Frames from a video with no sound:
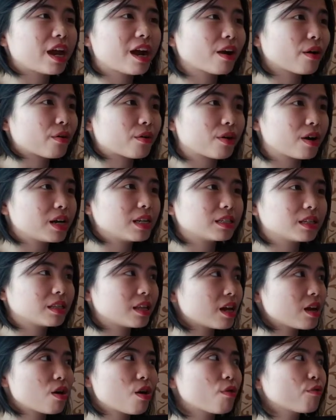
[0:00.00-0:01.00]
they are crazy.
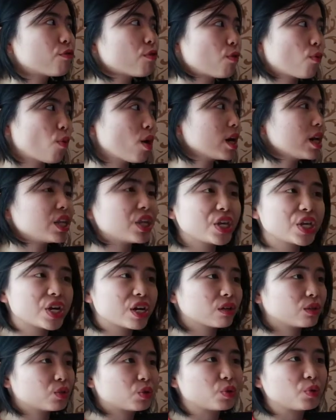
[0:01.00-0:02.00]
They go for 1
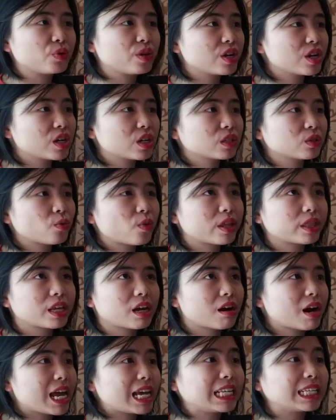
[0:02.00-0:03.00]
year, 2 years when
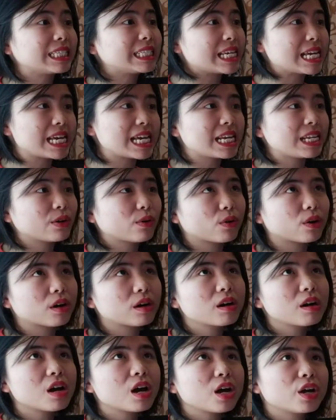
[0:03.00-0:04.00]
they're 18
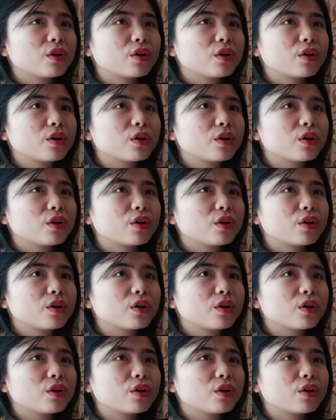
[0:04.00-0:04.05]
or,